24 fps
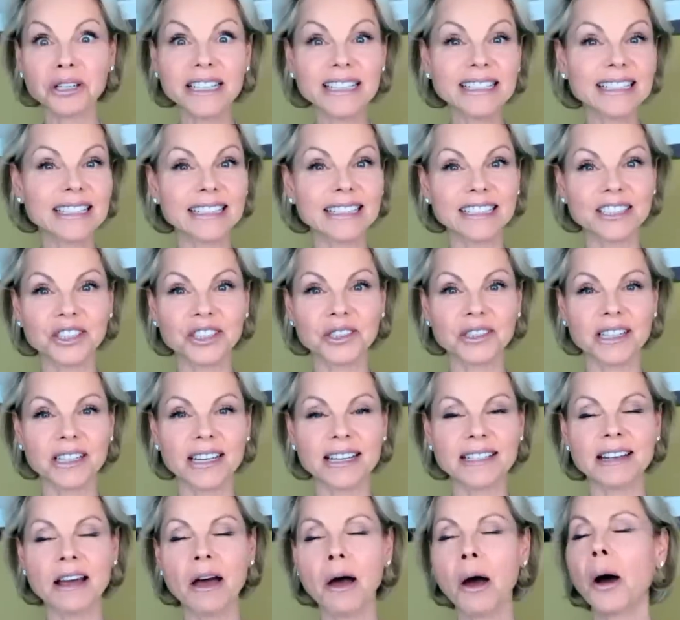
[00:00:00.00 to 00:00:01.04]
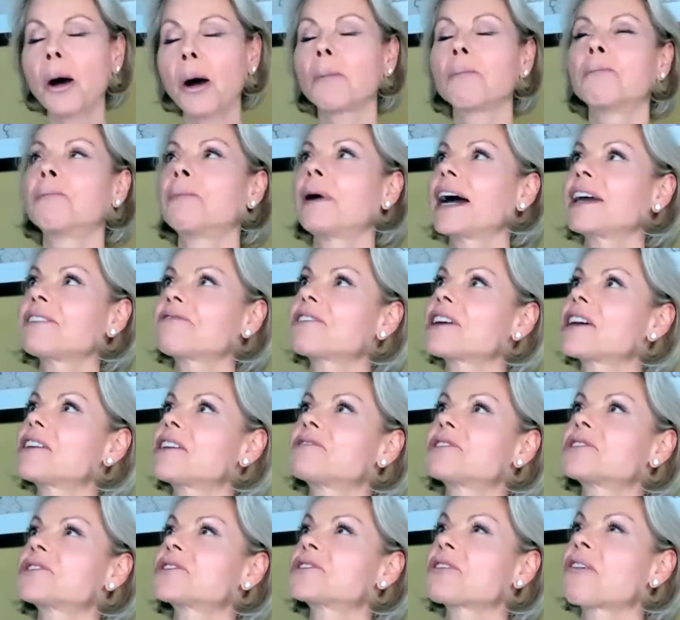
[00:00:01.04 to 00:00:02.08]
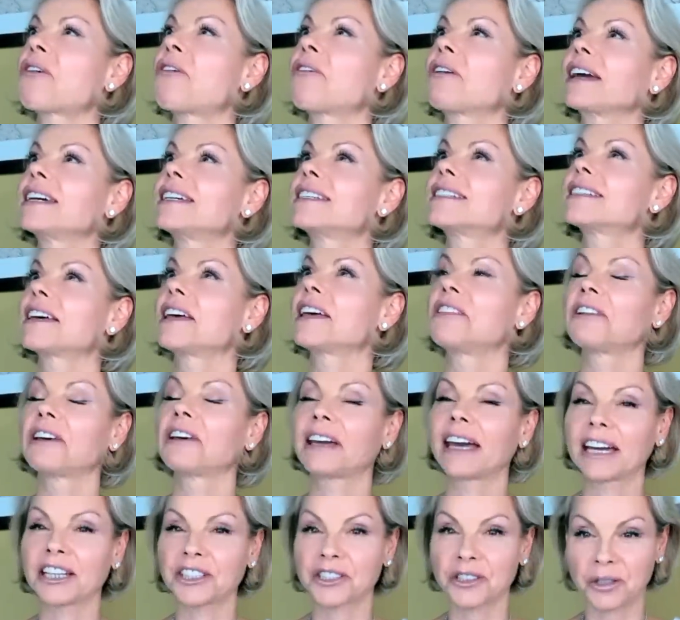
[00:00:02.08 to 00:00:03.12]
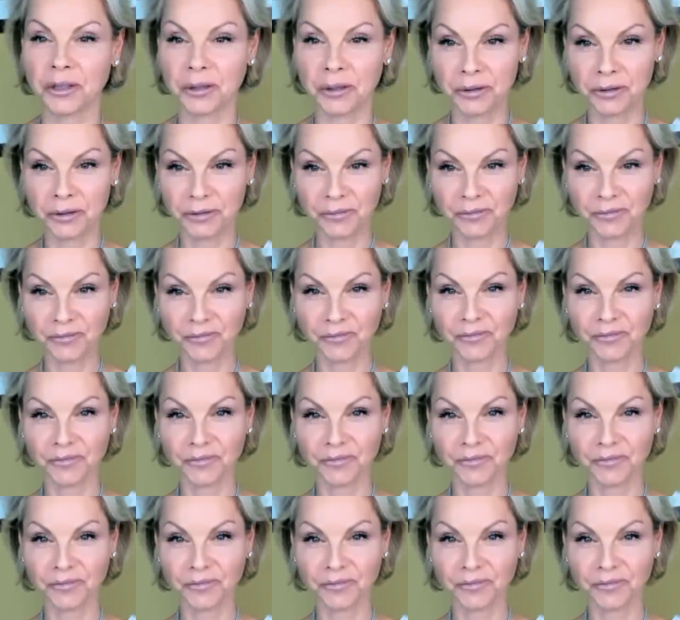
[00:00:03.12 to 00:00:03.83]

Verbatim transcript: Presley. She says, my favorite song is In the Ghetto.